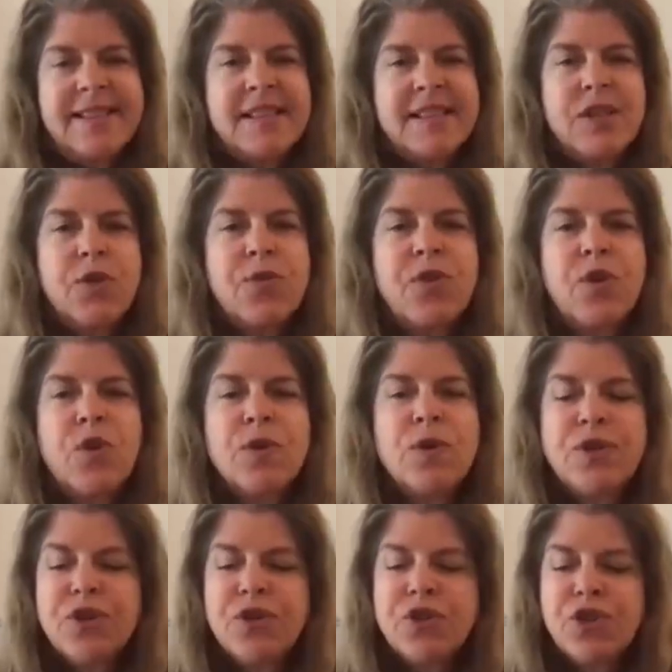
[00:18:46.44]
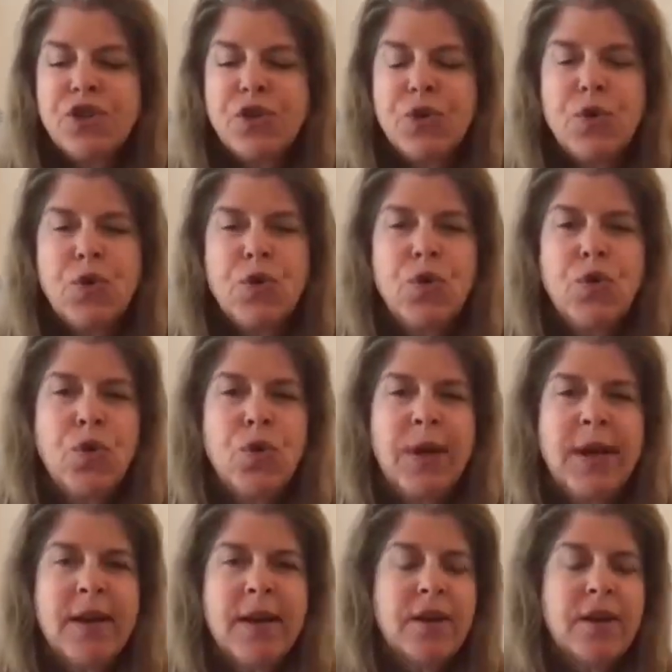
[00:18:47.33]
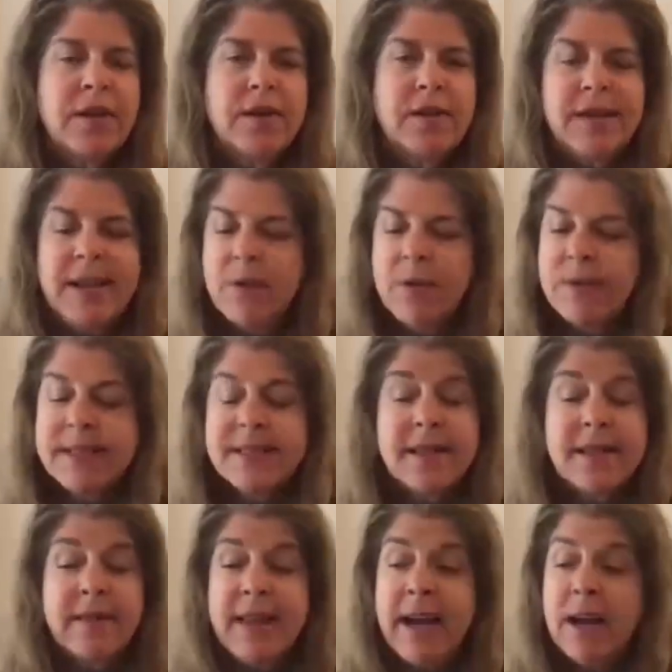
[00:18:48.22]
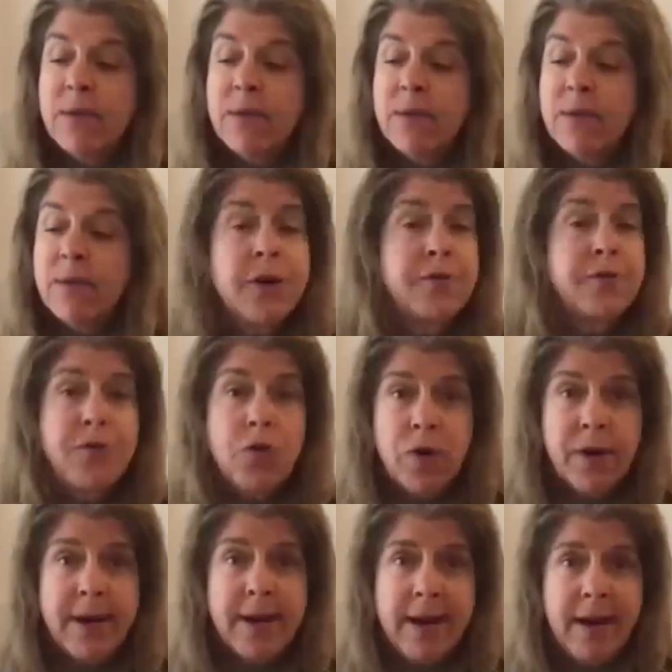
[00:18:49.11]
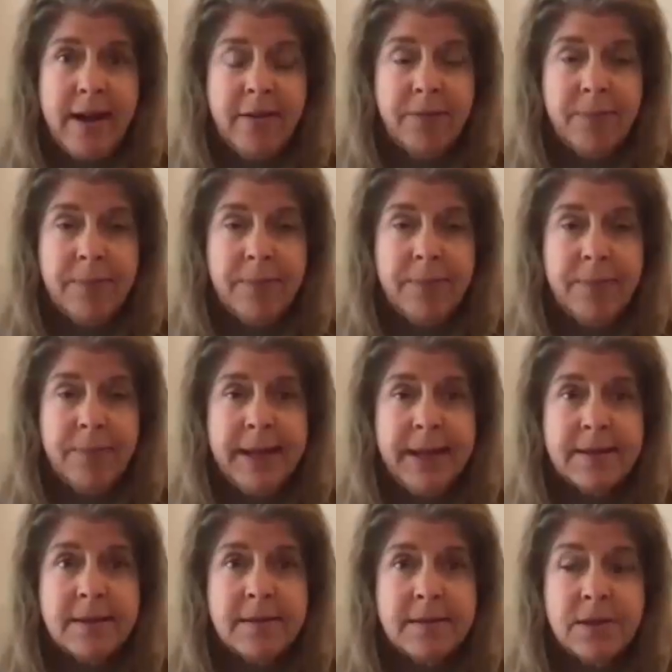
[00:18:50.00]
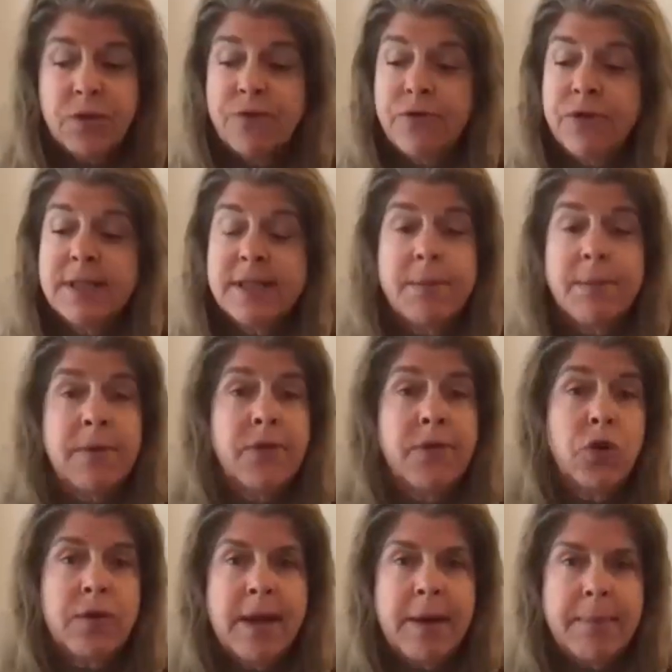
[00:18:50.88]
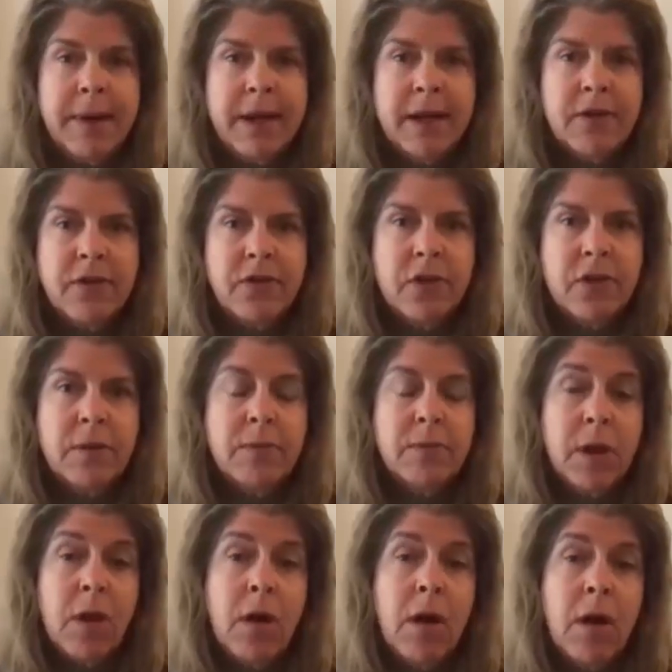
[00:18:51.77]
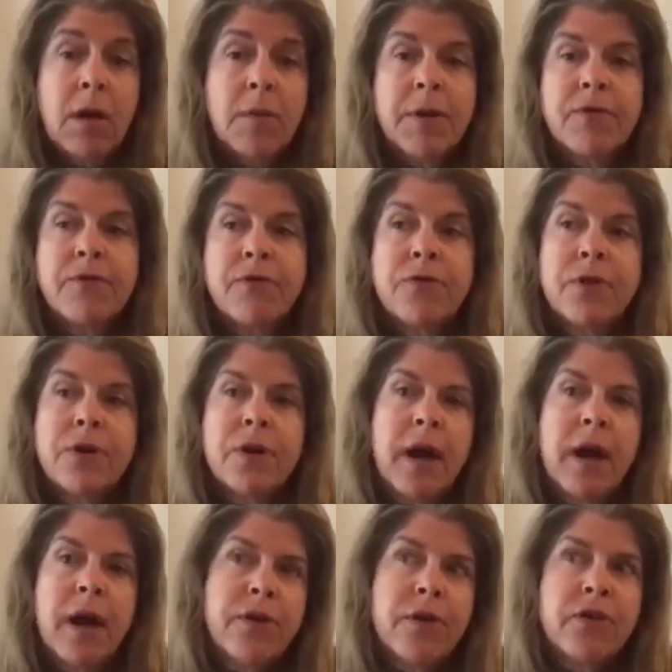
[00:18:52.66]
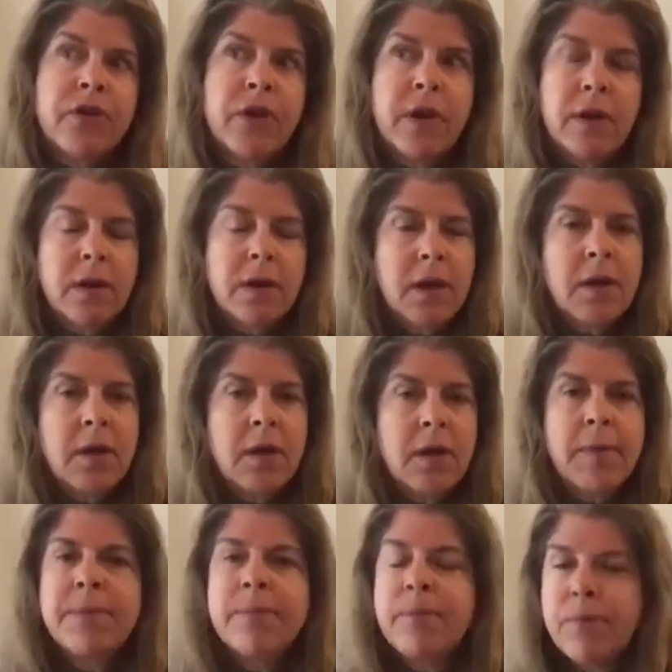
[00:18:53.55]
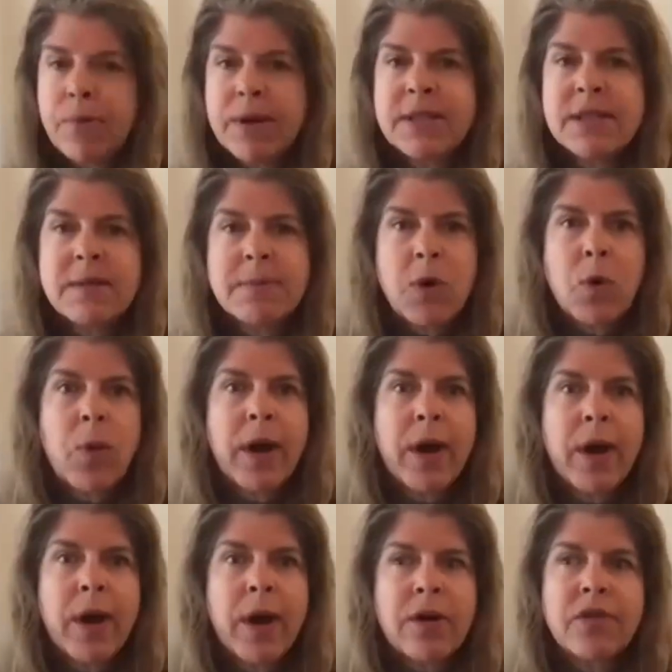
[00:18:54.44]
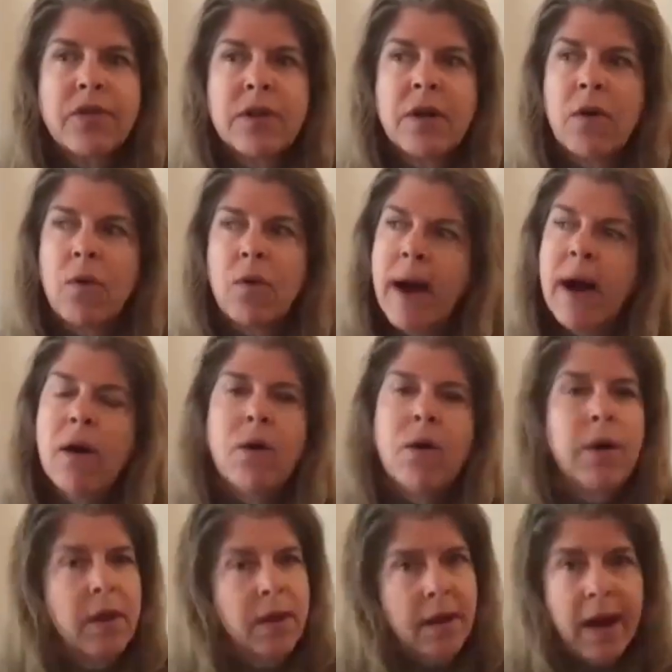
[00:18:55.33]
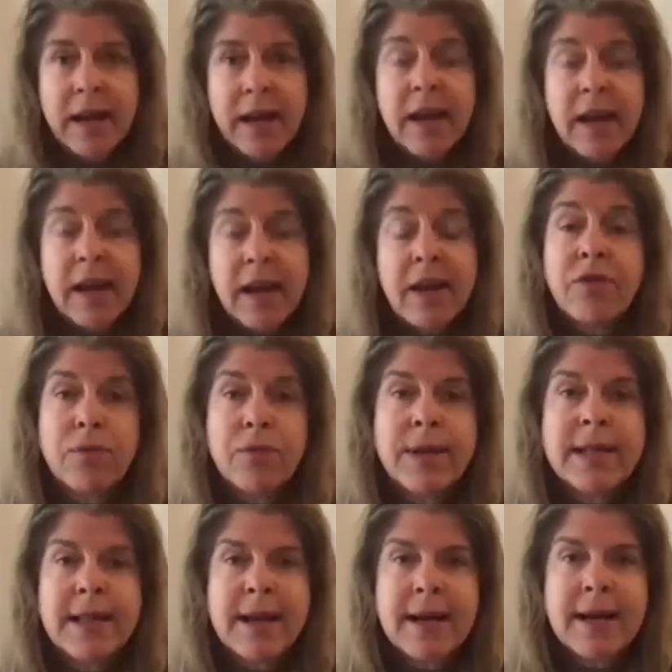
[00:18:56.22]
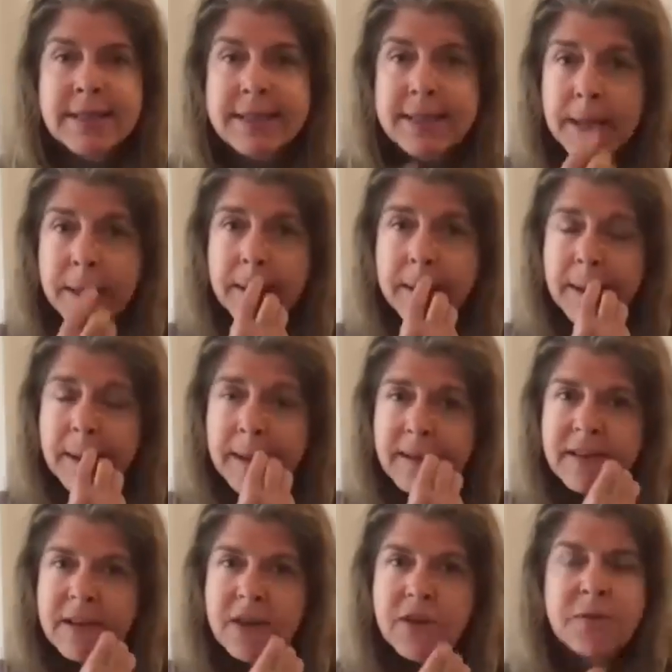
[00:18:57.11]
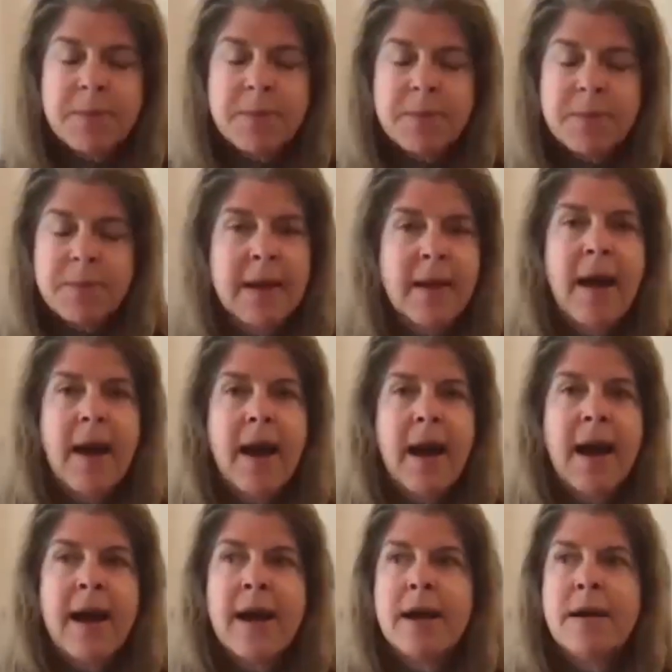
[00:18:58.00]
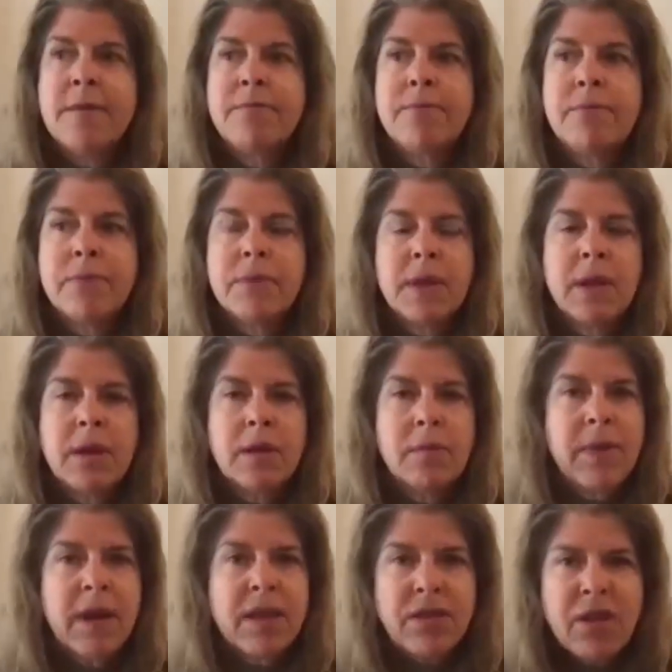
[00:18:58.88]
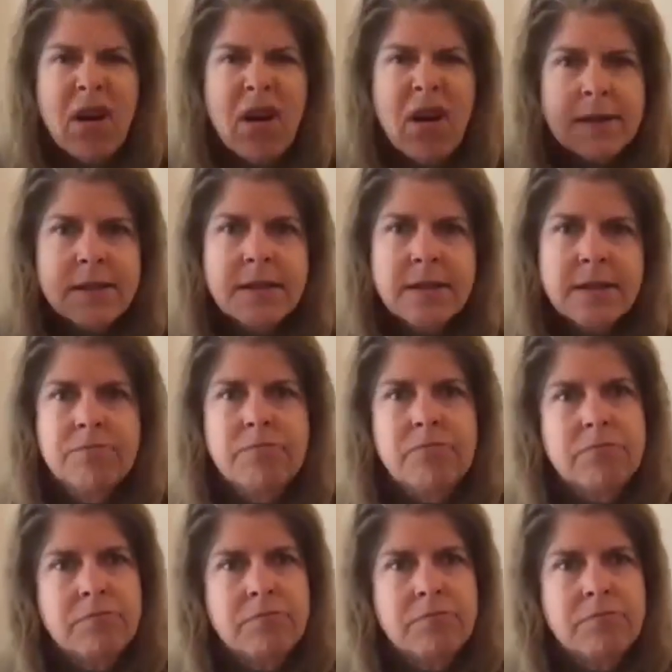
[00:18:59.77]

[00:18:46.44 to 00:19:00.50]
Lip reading: So those are two, that was about 4.5 minutes. So for some of you that might have seemed long, but for others, it might bring some awareness and go, wow, I never realized, excuse me, my thoughts.